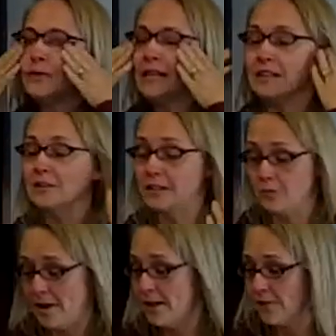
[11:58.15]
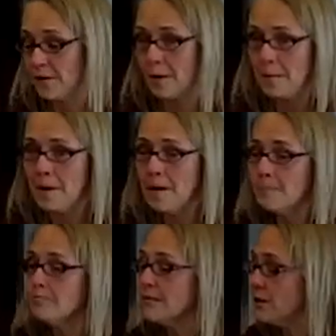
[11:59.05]
we literally went from
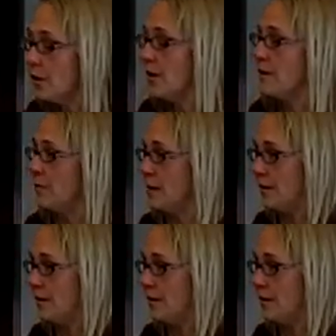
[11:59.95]
knowing that